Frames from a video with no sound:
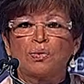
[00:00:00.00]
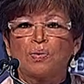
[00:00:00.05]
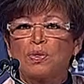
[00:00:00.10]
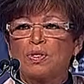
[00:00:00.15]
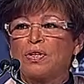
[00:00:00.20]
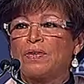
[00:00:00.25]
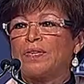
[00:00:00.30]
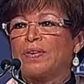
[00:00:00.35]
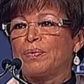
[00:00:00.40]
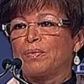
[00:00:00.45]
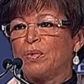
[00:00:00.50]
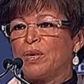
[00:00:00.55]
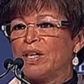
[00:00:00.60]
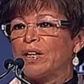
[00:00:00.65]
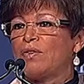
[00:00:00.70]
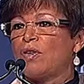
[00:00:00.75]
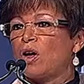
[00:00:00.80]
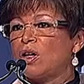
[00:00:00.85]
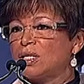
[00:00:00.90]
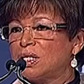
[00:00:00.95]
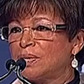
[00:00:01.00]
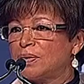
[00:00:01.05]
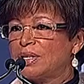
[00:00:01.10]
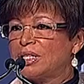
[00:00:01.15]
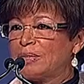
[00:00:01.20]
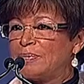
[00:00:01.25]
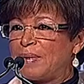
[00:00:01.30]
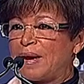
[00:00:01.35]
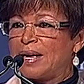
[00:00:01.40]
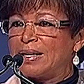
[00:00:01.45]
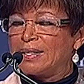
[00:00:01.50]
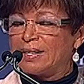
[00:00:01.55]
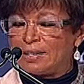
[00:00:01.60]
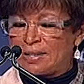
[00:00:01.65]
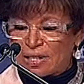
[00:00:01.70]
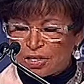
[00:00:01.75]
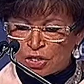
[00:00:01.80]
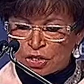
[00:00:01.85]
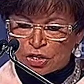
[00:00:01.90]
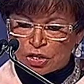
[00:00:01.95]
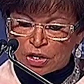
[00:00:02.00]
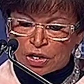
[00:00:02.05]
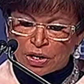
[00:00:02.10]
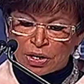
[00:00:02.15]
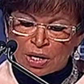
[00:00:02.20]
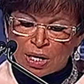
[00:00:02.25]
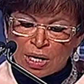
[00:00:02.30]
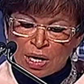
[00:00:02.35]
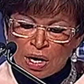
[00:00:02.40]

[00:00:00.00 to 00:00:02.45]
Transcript: which we have also expanded this year,